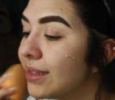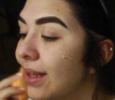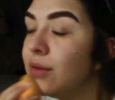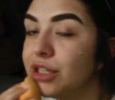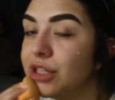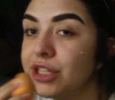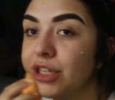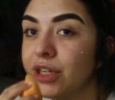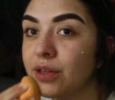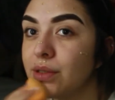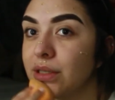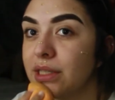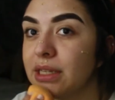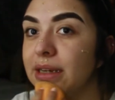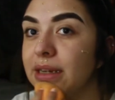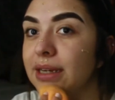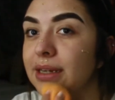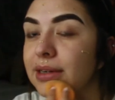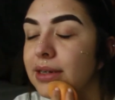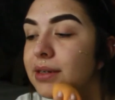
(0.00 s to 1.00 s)
I wish there was
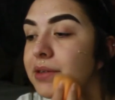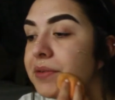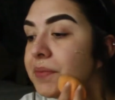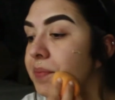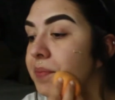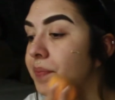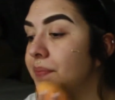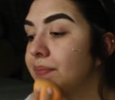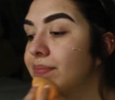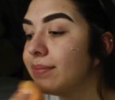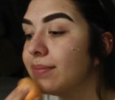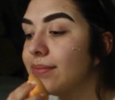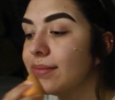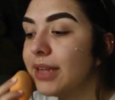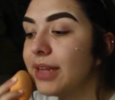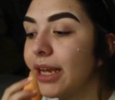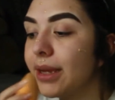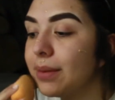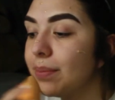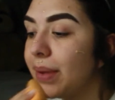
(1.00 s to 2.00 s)
like a
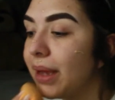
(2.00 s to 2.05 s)
like a